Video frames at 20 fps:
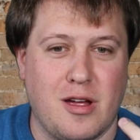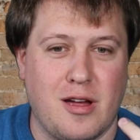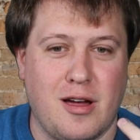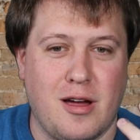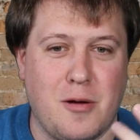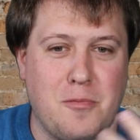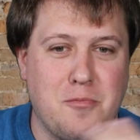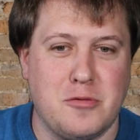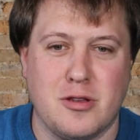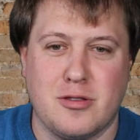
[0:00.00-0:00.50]

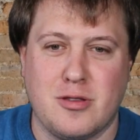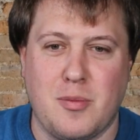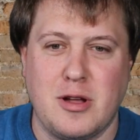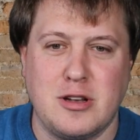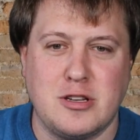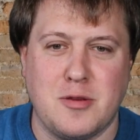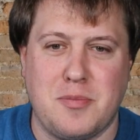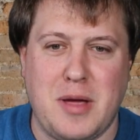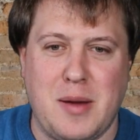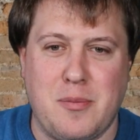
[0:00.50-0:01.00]
Uh, just a
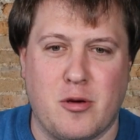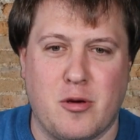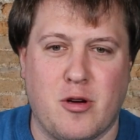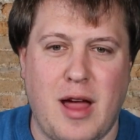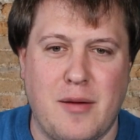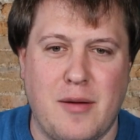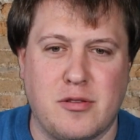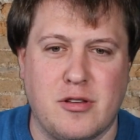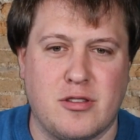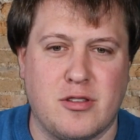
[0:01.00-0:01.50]
bunch of paper
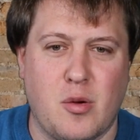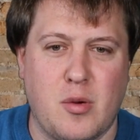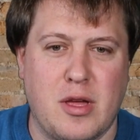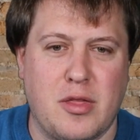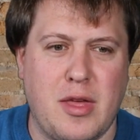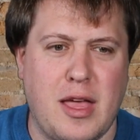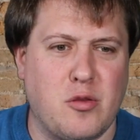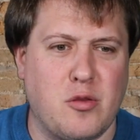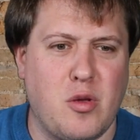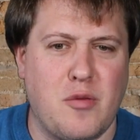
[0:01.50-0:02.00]
craft and sewing things.